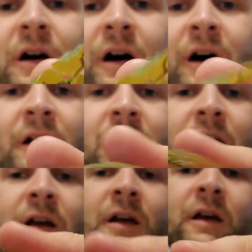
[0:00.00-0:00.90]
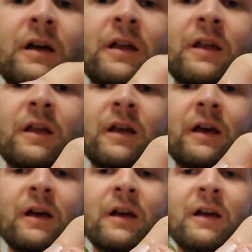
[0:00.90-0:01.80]
on
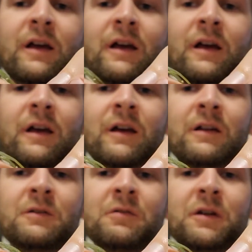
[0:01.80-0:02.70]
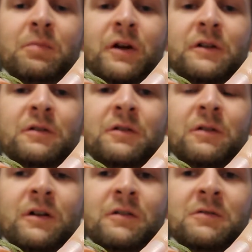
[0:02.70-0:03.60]
a tree branch or a
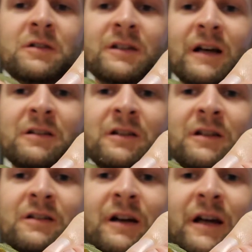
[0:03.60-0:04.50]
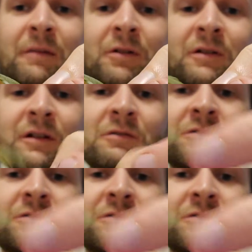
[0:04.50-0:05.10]
trunk that was exactly this diameter that it was